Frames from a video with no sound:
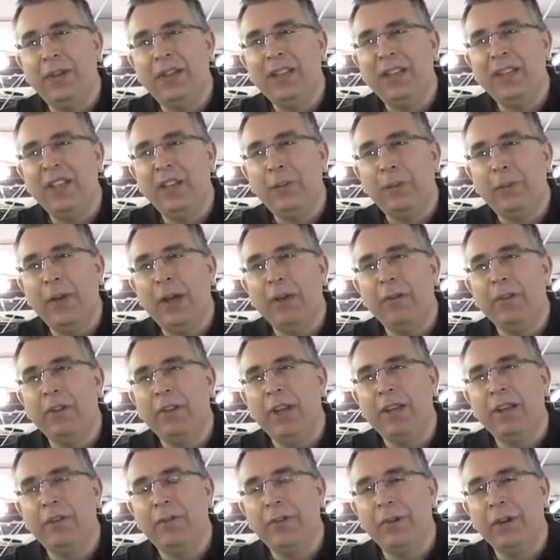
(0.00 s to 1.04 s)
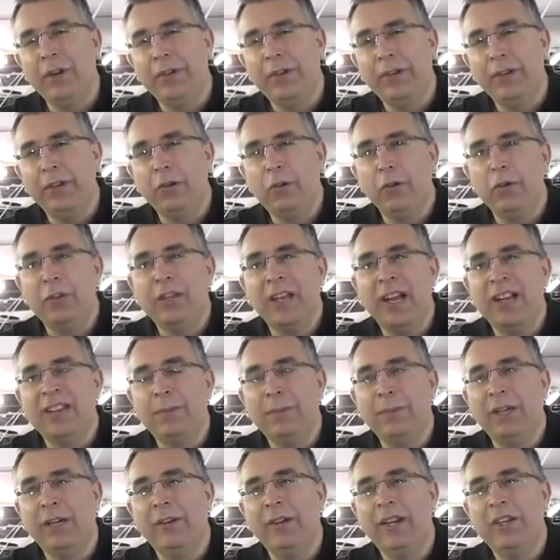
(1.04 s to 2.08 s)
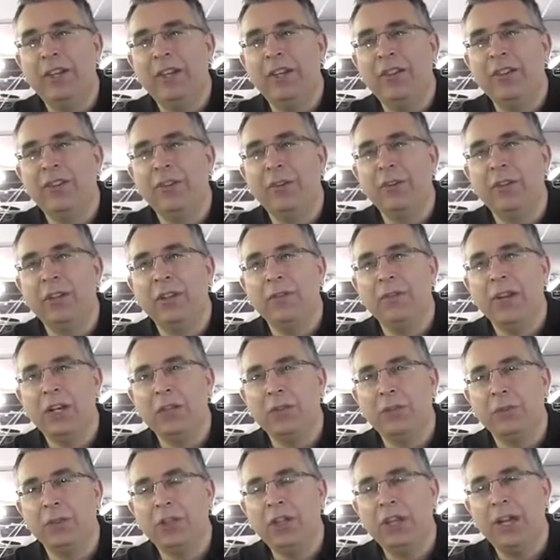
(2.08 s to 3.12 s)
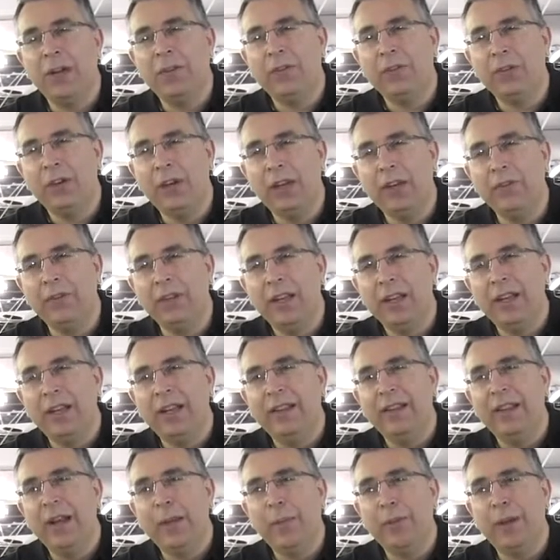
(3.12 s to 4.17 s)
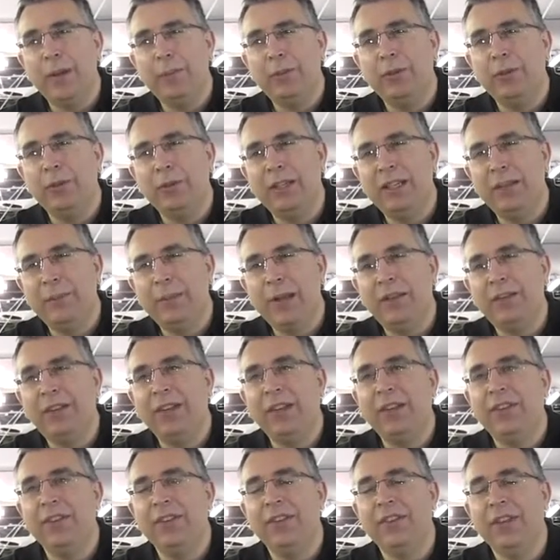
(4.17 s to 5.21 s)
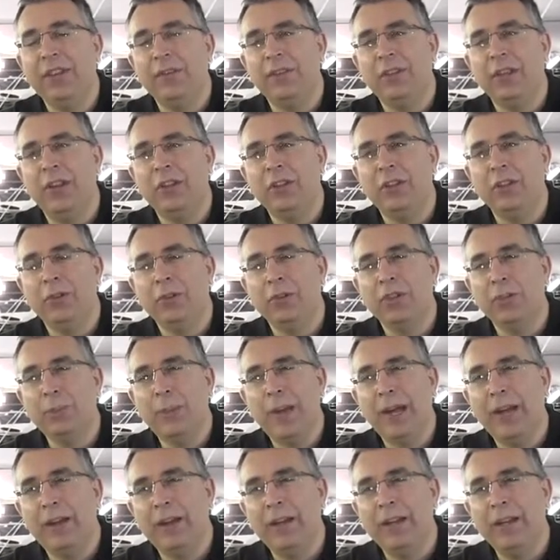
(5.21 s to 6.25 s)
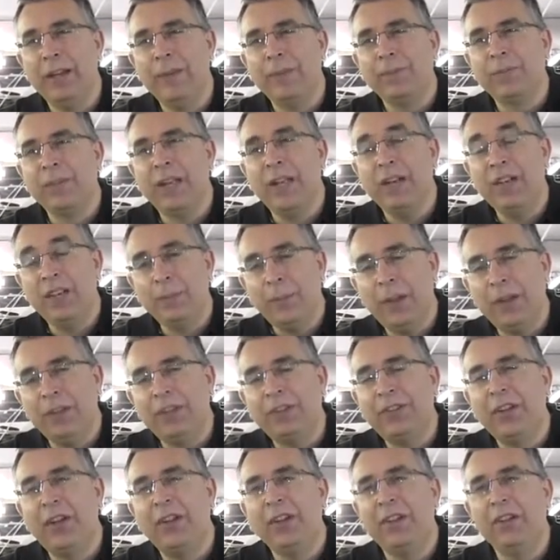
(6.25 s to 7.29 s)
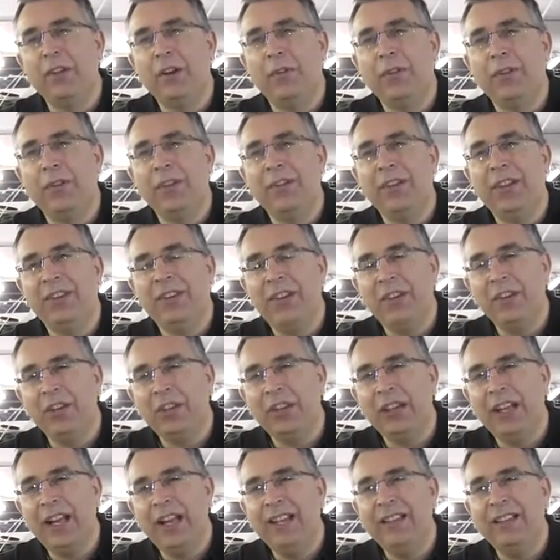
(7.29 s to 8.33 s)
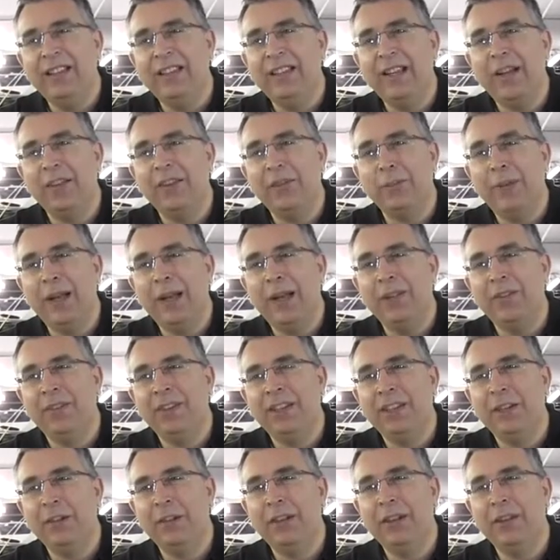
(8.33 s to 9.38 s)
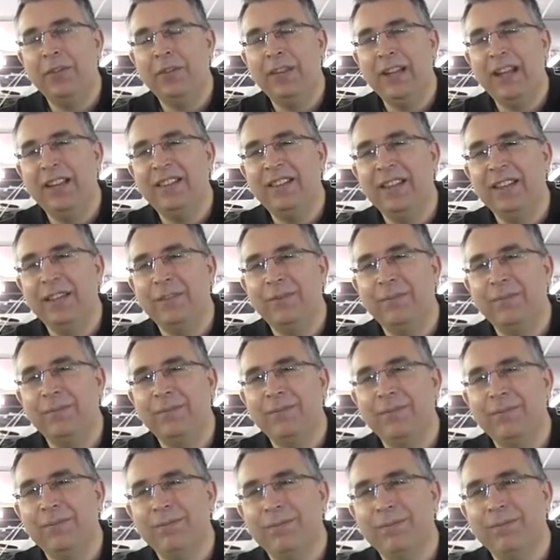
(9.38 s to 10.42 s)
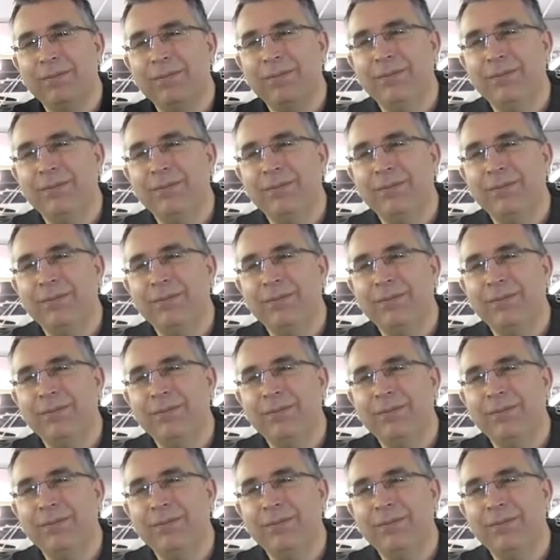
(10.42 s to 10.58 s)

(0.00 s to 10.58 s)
are fitting this boat with either Volvo or Caterpillar engines on conventional shaft drive, and they'll be between about 600 and 700 horsepower, and this boat's starting off at £680,000, including the VAT.